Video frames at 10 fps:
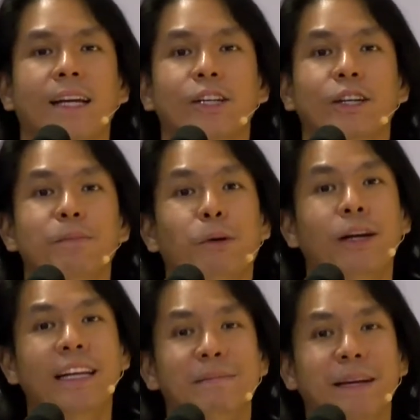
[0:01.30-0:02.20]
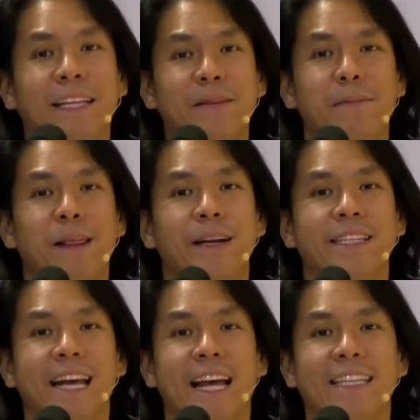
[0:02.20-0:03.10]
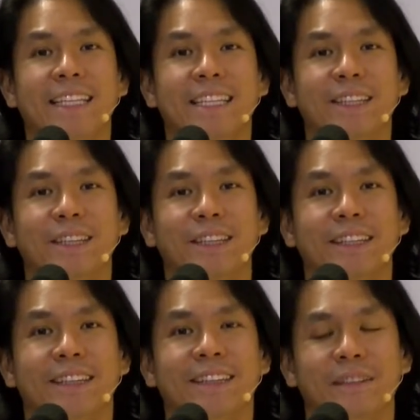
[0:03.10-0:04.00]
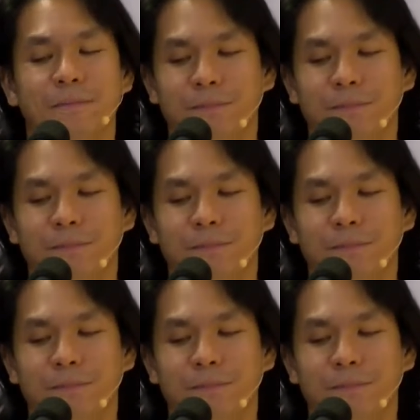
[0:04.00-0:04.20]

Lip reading: Good morning, my dear brothers and sisters.